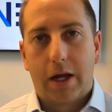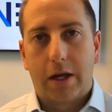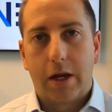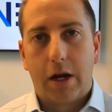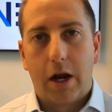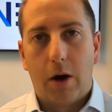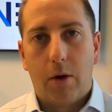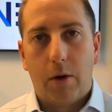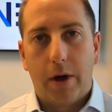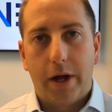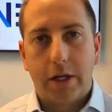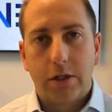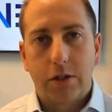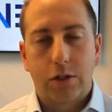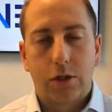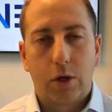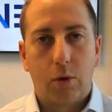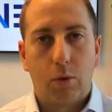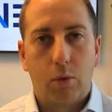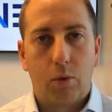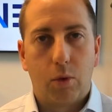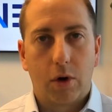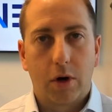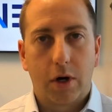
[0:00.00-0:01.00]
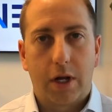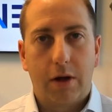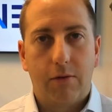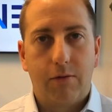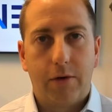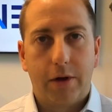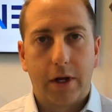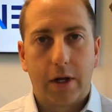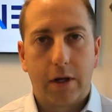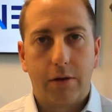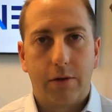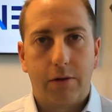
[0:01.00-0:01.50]
And so we're
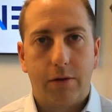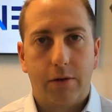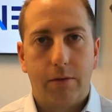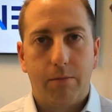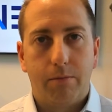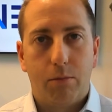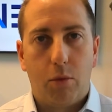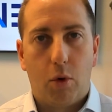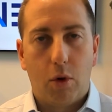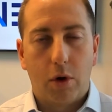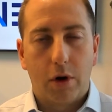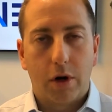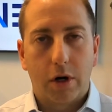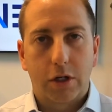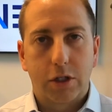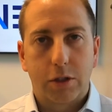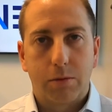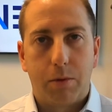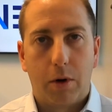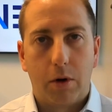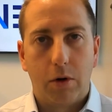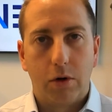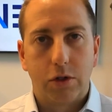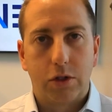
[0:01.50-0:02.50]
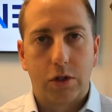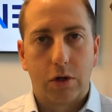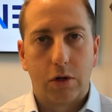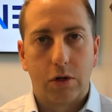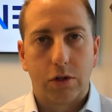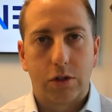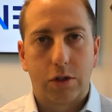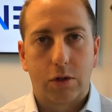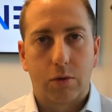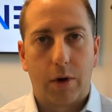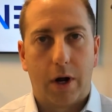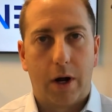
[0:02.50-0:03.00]
giving more
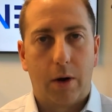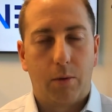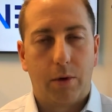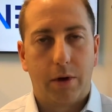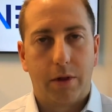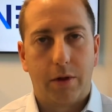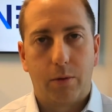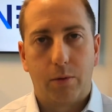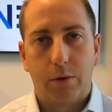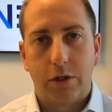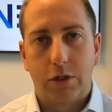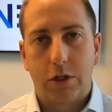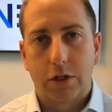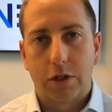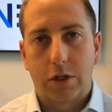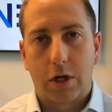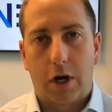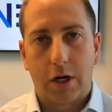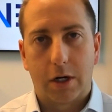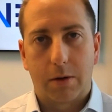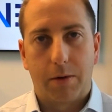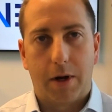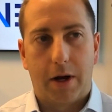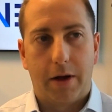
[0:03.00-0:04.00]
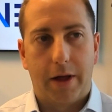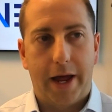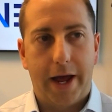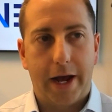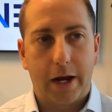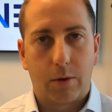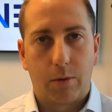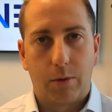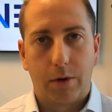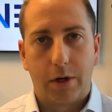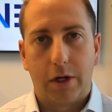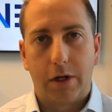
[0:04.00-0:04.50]
exposures throughout, whether we just talked about
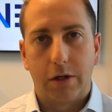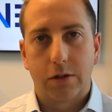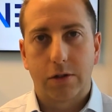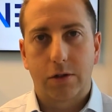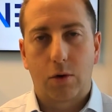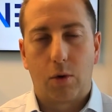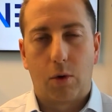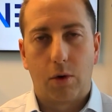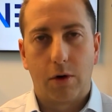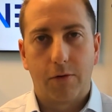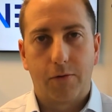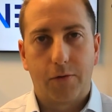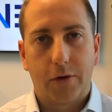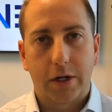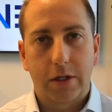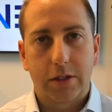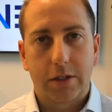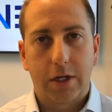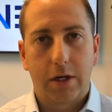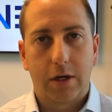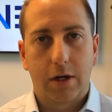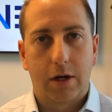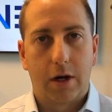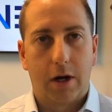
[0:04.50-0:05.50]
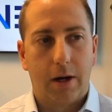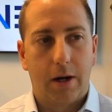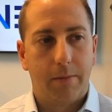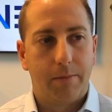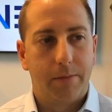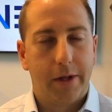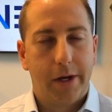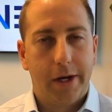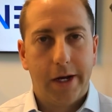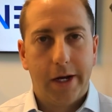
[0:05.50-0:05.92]
equities, core fixed income,